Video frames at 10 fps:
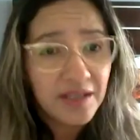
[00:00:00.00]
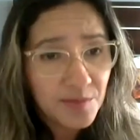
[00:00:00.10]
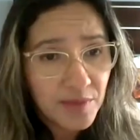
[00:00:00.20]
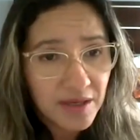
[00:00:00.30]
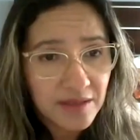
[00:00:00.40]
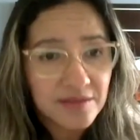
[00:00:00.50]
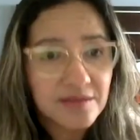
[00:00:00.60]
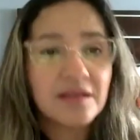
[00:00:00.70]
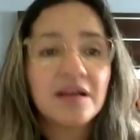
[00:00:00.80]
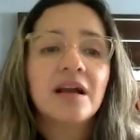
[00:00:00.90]
the
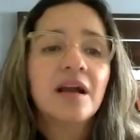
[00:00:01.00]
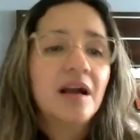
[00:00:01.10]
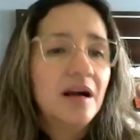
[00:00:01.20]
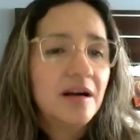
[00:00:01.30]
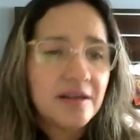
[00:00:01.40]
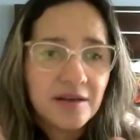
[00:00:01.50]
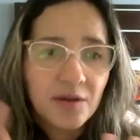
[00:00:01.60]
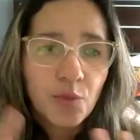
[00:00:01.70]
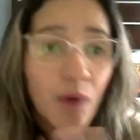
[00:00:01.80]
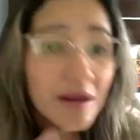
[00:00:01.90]
emails,
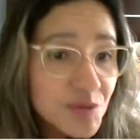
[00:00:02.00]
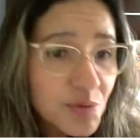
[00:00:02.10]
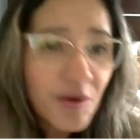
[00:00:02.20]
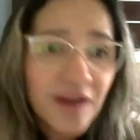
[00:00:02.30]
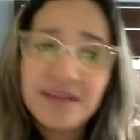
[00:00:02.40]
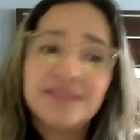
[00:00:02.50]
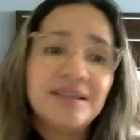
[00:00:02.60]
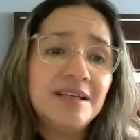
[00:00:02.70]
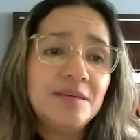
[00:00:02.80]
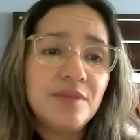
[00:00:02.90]
what to write in
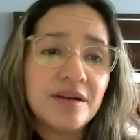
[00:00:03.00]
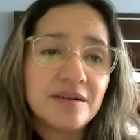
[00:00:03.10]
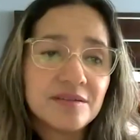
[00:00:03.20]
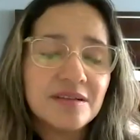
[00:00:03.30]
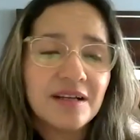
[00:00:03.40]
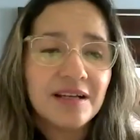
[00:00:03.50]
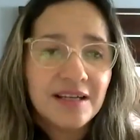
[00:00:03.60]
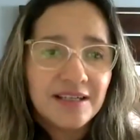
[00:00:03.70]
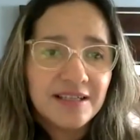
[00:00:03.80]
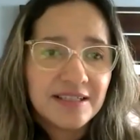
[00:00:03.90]
the emails,
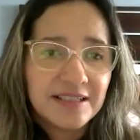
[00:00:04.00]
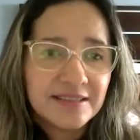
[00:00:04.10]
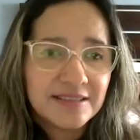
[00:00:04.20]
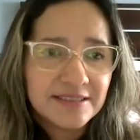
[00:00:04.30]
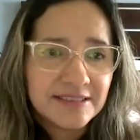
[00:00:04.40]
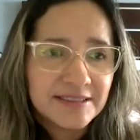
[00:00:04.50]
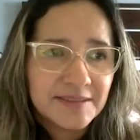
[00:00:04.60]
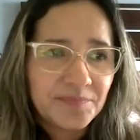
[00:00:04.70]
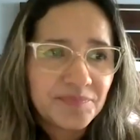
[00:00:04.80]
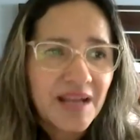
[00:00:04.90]
and
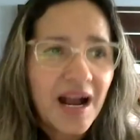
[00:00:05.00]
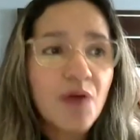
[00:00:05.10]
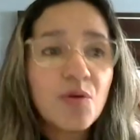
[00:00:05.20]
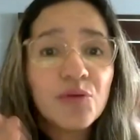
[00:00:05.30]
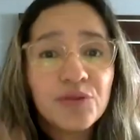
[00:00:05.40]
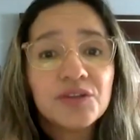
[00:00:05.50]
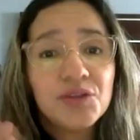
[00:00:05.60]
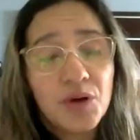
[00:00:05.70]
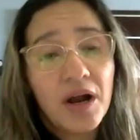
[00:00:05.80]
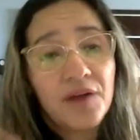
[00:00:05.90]
how often
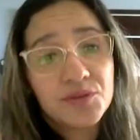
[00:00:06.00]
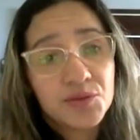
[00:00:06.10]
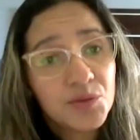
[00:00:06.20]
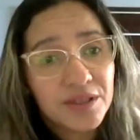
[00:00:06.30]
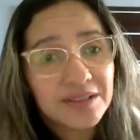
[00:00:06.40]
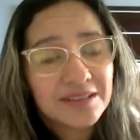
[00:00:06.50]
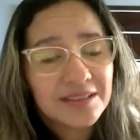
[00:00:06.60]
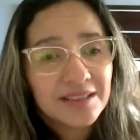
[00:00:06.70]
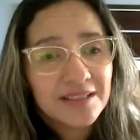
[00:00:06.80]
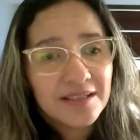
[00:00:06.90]
you have to do it.
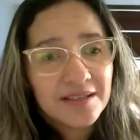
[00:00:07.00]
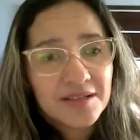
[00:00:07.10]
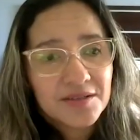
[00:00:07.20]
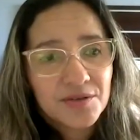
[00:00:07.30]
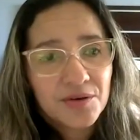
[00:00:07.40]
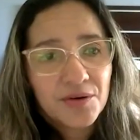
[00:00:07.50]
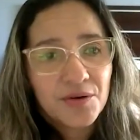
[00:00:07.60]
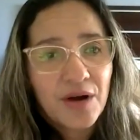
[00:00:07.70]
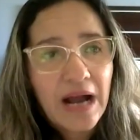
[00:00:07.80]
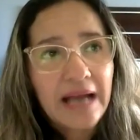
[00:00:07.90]

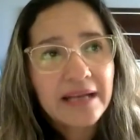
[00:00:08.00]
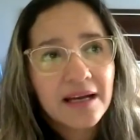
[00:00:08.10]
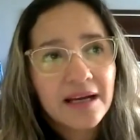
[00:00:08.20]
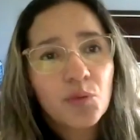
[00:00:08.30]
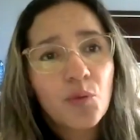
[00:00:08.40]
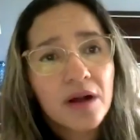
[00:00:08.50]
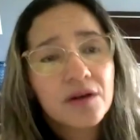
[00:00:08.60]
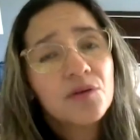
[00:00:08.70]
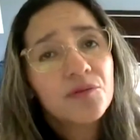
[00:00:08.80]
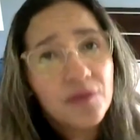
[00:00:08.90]
So I got
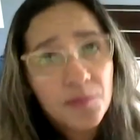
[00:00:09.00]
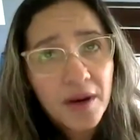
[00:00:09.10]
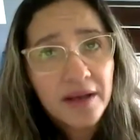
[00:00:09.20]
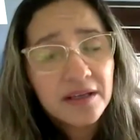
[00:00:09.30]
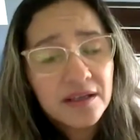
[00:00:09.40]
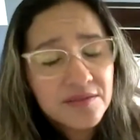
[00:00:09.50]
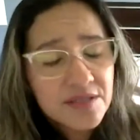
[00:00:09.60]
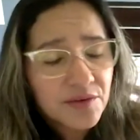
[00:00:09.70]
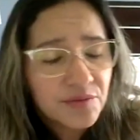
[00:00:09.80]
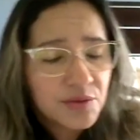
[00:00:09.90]
one of my
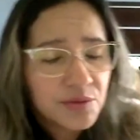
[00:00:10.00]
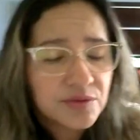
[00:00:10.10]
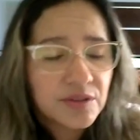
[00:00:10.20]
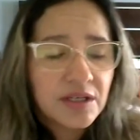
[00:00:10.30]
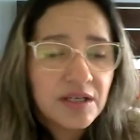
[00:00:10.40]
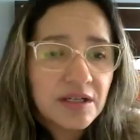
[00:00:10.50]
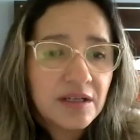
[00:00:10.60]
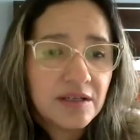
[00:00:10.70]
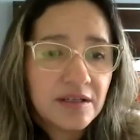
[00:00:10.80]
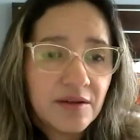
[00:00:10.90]
interviews
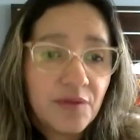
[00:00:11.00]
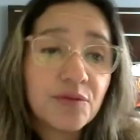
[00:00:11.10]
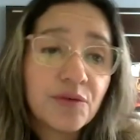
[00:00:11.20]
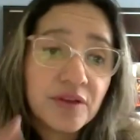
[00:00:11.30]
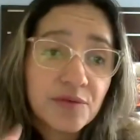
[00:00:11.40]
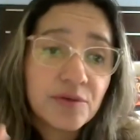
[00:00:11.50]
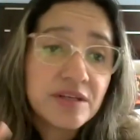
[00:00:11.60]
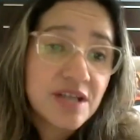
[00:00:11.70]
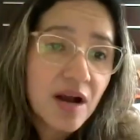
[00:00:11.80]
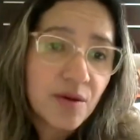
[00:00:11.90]
through the
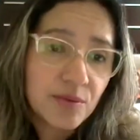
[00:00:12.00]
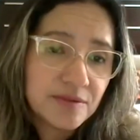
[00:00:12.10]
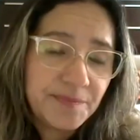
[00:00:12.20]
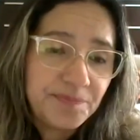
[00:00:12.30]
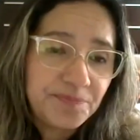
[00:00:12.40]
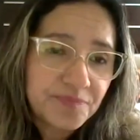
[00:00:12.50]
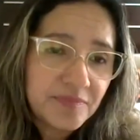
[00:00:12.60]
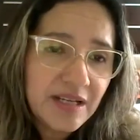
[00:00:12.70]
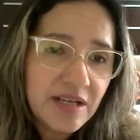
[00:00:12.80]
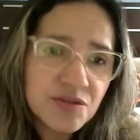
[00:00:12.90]
reach out.
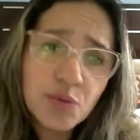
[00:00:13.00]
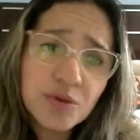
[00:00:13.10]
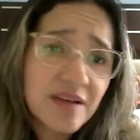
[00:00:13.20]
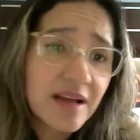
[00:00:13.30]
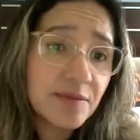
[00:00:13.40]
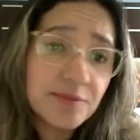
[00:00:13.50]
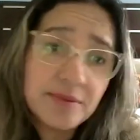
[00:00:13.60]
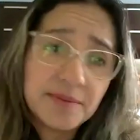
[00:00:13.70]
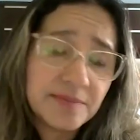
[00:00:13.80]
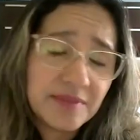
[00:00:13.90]
So it was
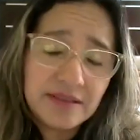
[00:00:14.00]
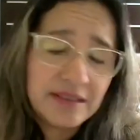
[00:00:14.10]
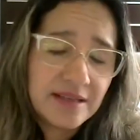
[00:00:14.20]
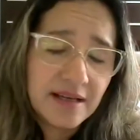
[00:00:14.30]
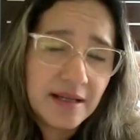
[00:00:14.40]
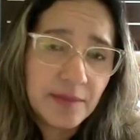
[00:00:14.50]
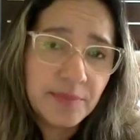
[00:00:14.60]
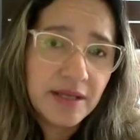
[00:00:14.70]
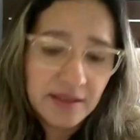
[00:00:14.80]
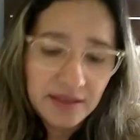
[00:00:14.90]
helping, that helped
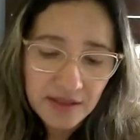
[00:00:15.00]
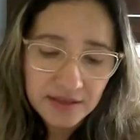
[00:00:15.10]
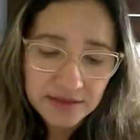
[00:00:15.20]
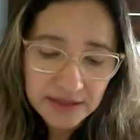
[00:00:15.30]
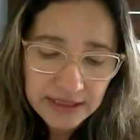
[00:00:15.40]
me a lot.